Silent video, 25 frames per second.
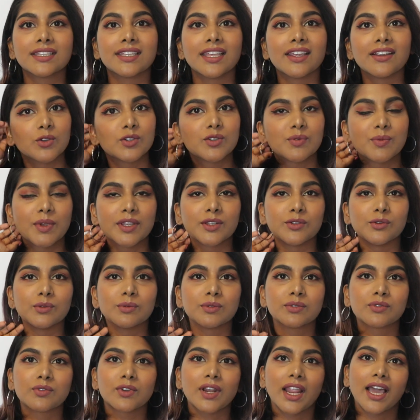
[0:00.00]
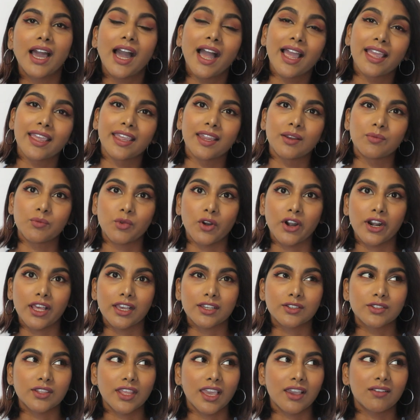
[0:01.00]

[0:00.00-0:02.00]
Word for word: They're known to make dupes for like high-end products.